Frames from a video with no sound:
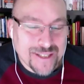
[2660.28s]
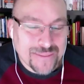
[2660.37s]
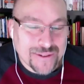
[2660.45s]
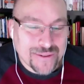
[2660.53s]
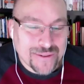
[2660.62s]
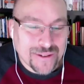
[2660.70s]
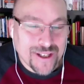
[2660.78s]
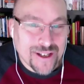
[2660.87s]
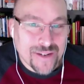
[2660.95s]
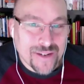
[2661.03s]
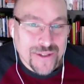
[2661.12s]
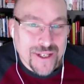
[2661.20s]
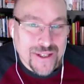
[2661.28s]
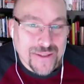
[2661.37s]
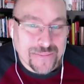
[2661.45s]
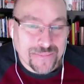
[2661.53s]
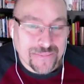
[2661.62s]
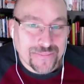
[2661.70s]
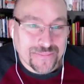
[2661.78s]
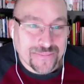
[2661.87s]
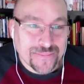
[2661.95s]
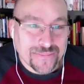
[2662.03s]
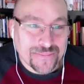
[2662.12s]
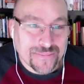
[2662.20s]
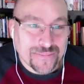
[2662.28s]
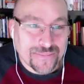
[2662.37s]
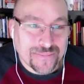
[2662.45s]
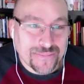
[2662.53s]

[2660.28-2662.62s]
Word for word: Well, great conversation. Yeah, likewise.